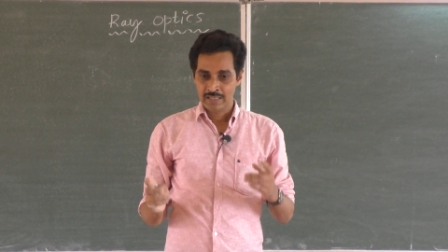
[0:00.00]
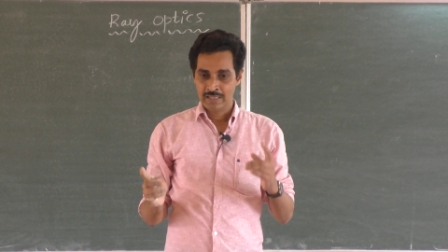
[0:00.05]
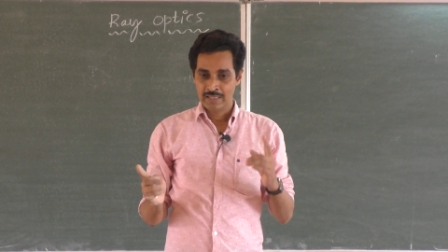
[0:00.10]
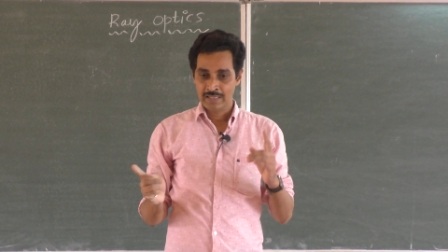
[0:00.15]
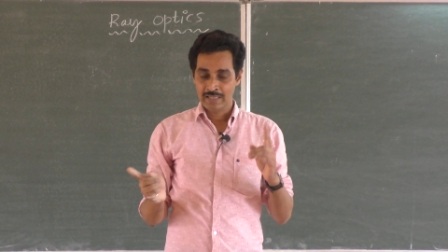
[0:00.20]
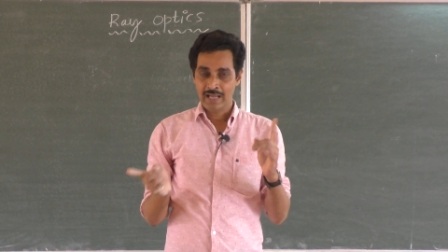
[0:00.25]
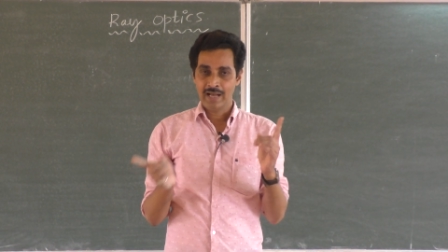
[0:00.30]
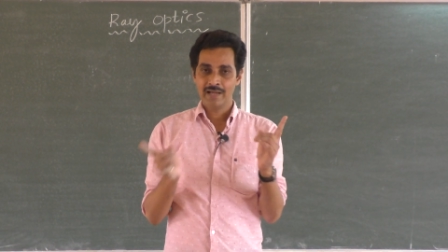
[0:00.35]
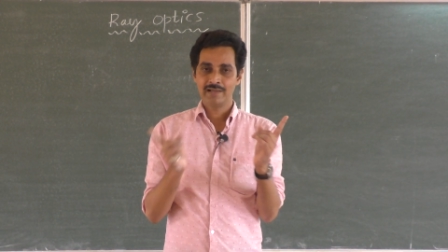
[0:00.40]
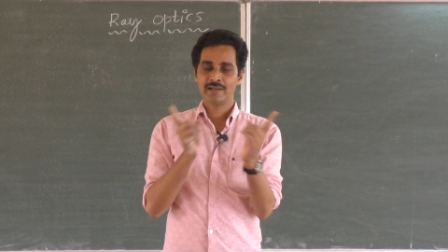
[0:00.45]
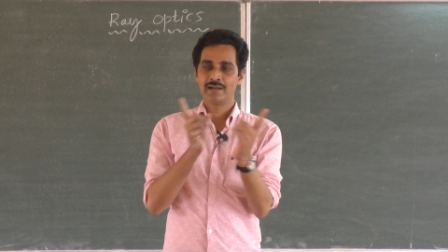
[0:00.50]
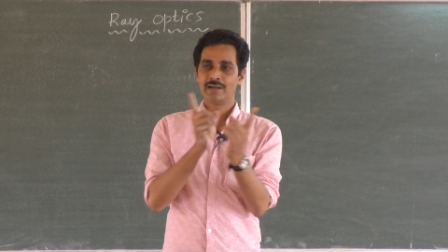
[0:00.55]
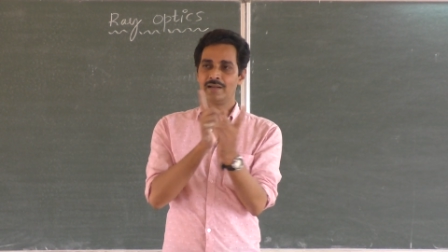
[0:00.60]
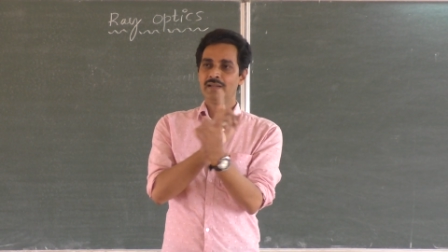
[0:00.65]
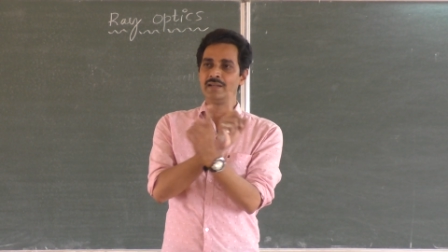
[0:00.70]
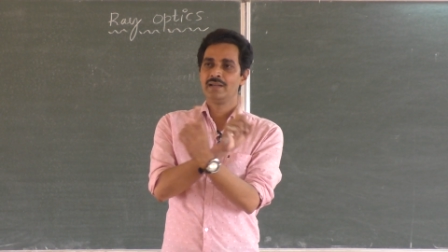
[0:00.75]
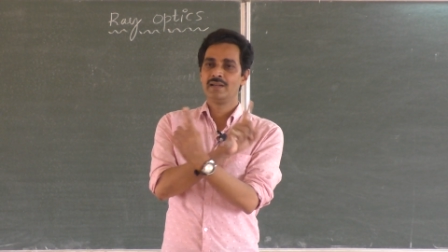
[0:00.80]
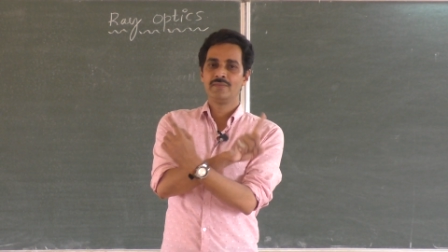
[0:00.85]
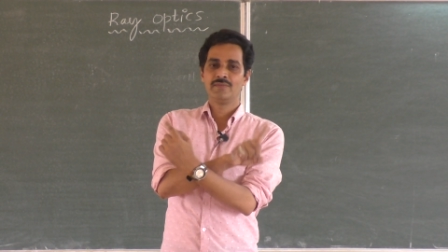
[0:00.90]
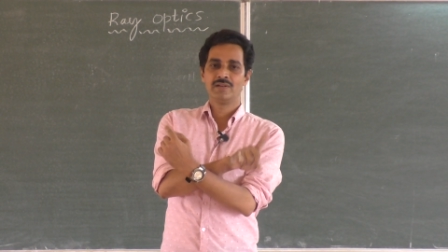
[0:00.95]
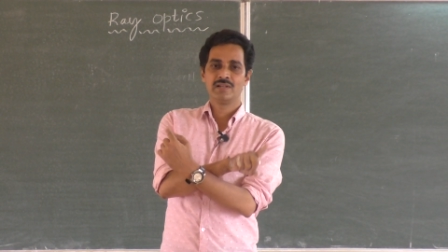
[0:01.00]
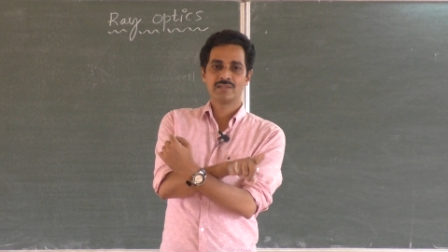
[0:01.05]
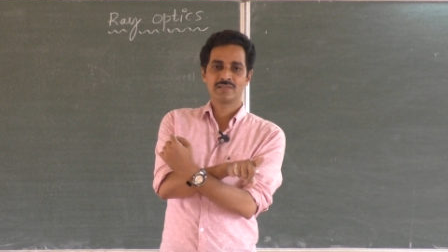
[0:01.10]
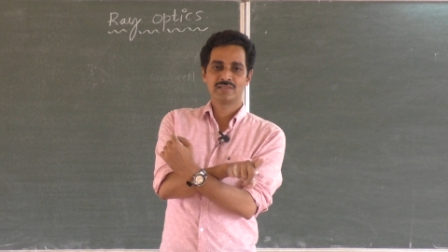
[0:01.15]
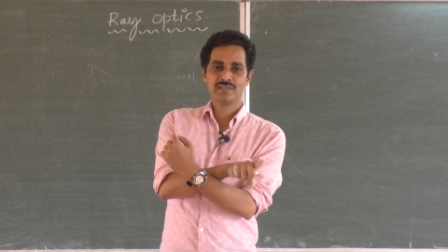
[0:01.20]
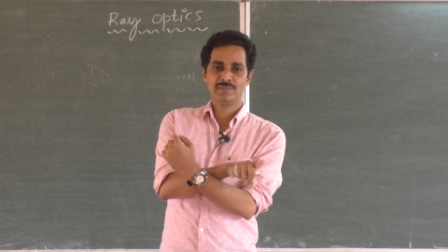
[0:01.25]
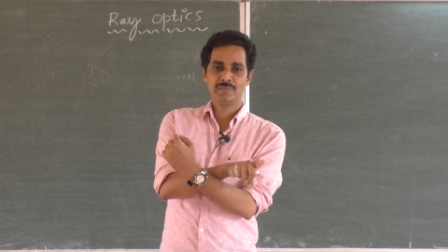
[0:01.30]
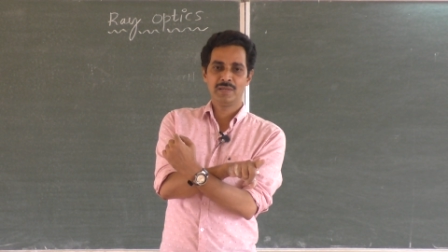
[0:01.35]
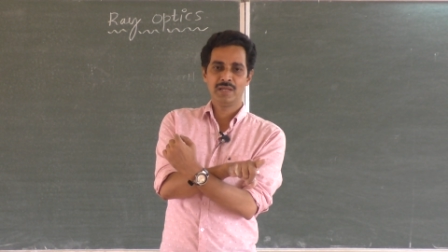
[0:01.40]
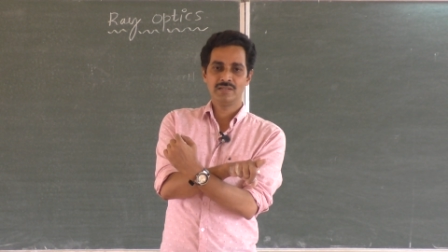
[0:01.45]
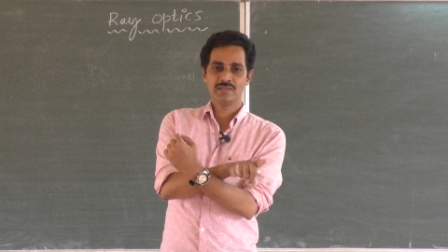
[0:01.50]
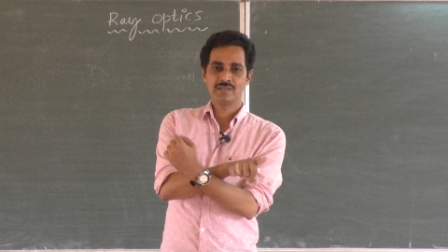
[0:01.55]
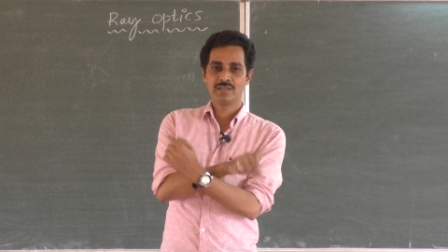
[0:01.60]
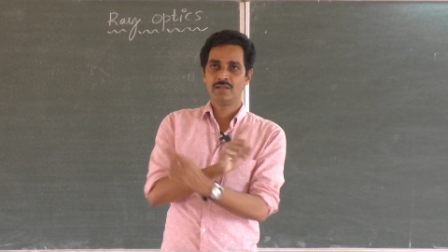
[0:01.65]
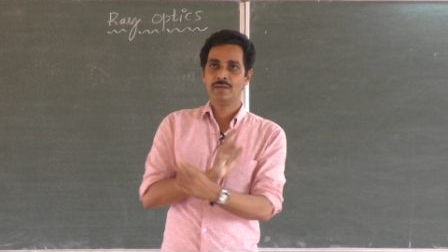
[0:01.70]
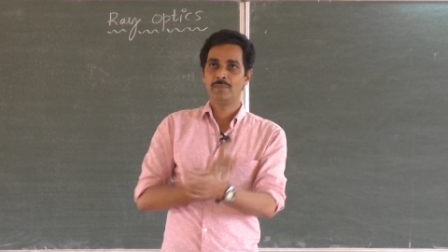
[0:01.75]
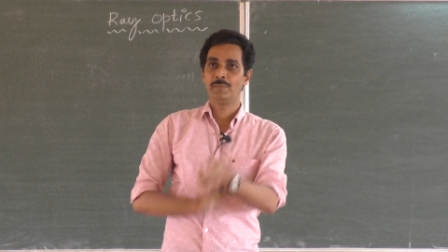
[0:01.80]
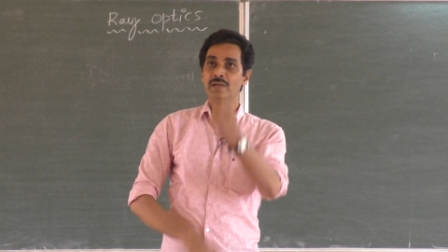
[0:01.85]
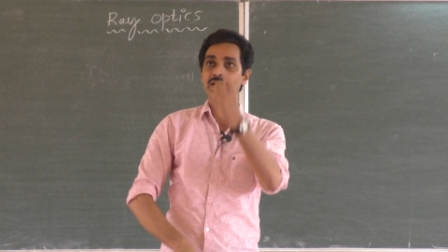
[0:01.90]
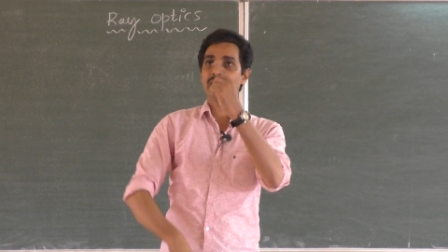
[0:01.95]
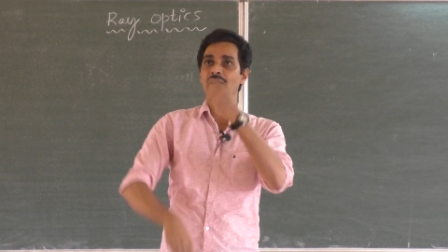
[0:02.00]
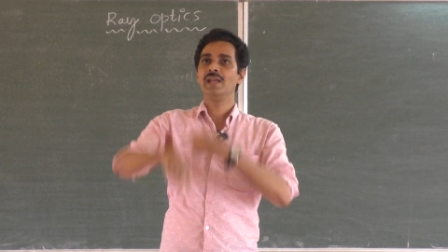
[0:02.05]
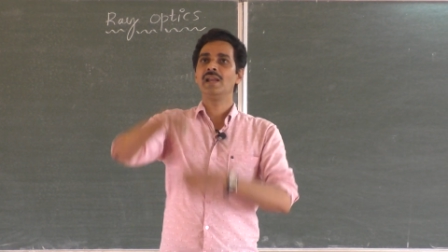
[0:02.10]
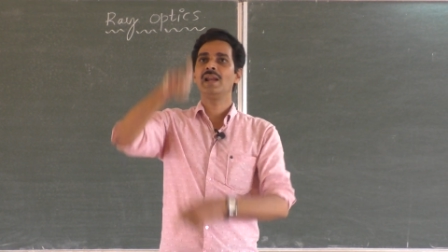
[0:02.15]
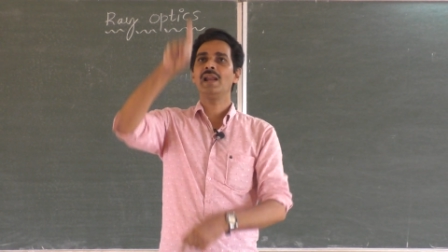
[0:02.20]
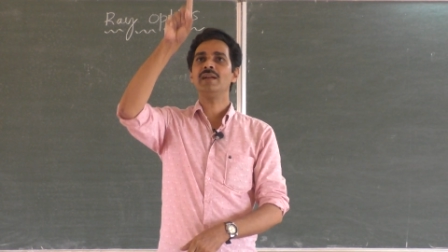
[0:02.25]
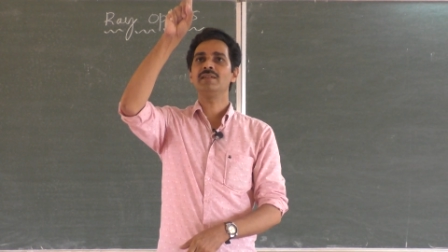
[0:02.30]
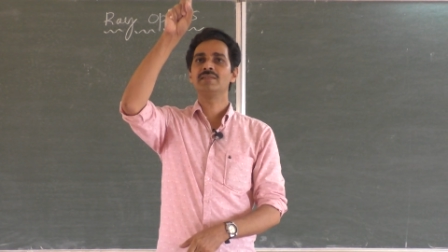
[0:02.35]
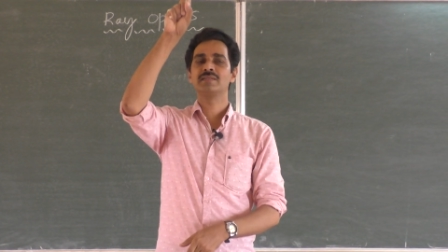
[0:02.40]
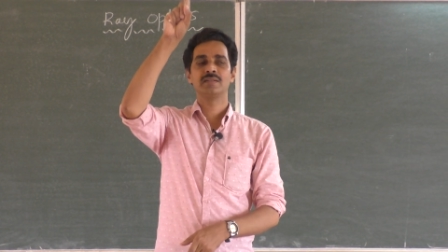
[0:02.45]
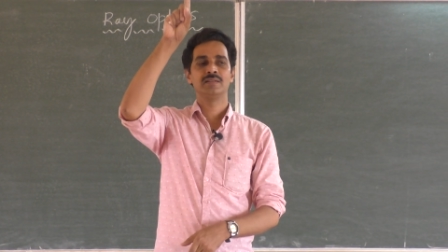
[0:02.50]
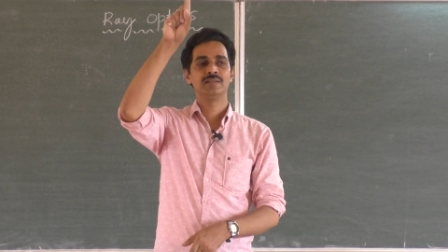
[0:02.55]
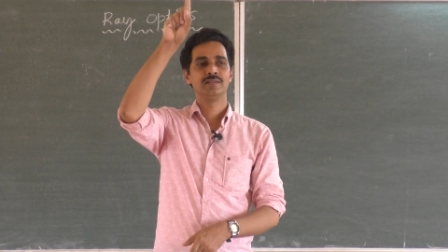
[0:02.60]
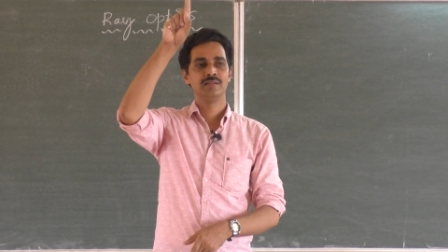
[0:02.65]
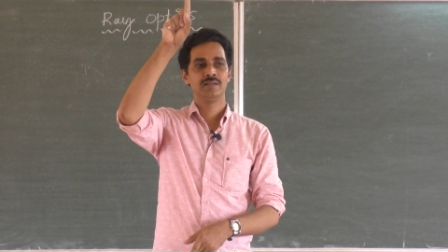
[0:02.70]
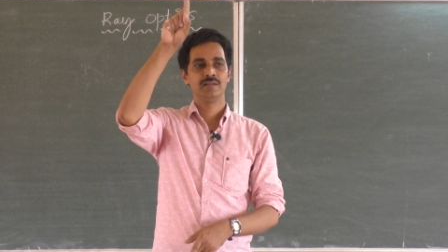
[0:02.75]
laterally reversed image but erect,